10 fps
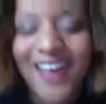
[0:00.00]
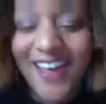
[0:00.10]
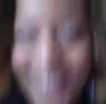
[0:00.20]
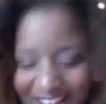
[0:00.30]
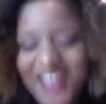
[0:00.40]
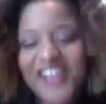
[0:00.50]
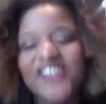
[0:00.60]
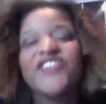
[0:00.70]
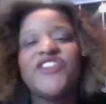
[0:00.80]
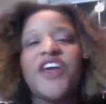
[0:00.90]
right.
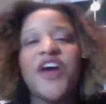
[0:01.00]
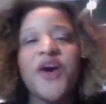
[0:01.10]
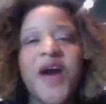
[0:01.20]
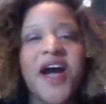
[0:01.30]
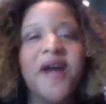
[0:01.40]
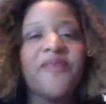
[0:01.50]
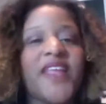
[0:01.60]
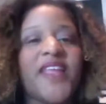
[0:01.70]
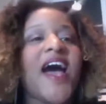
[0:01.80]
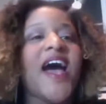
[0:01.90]
So
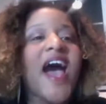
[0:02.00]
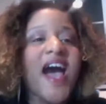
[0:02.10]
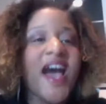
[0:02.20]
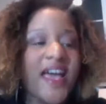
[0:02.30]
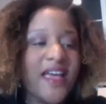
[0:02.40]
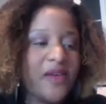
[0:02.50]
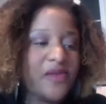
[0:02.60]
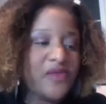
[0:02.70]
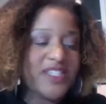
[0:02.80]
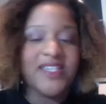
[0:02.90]
I
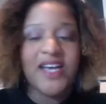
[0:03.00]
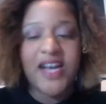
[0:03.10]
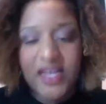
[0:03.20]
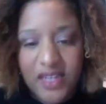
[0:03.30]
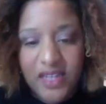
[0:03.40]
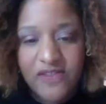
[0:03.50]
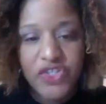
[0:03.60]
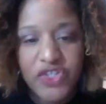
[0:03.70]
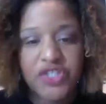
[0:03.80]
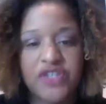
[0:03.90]
design a lot of the
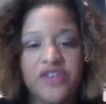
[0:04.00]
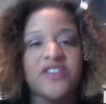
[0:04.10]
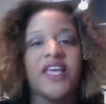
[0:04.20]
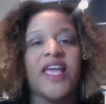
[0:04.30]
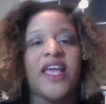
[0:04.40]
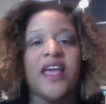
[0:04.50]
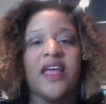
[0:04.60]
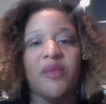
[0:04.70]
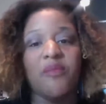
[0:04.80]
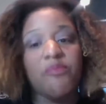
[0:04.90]
shirts
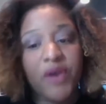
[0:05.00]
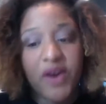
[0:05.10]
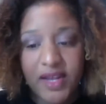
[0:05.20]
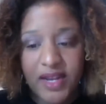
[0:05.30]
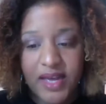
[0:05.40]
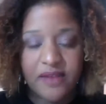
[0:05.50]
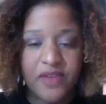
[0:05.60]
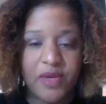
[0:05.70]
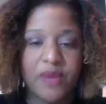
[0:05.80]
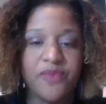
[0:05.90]
and bought a lot of
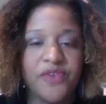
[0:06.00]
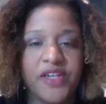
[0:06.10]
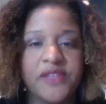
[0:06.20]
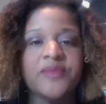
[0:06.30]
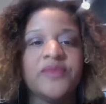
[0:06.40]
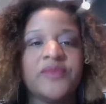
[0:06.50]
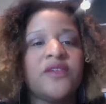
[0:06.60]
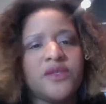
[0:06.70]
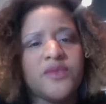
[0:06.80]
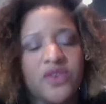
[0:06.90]
them up front.
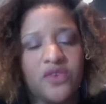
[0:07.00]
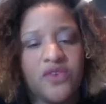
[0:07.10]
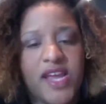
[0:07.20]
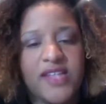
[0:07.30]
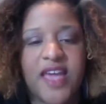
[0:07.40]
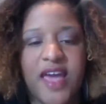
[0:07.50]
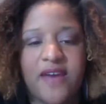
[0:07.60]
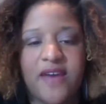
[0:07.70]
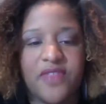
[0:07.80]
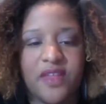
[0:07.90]
So it was great to
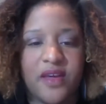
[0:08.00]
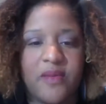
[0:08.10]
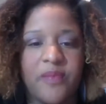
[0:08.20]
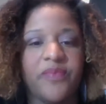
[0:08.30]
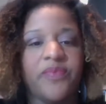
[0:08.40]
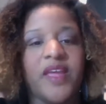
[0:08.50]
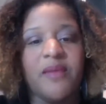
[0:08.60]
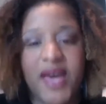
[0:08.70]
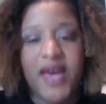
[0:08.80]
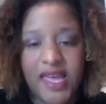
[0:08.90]
have them in
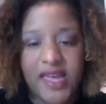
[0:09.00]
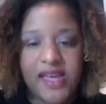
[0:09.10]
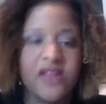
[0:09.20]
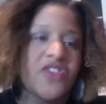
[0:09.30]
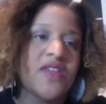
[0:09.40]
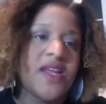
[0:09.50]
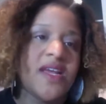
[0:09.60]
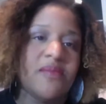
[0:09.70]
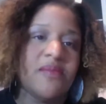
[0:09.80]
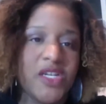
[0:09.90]
my hand so that I
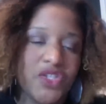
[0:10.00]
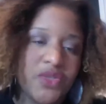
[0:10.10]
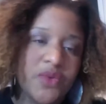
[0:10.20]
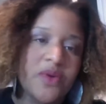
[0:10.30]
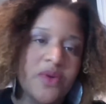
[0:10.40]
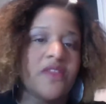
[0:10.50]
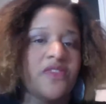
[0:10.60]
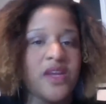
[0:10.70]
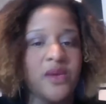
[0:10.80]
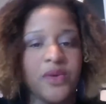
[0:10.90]
could make sure that
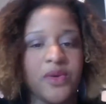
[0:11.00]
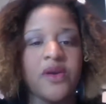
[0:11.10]
they were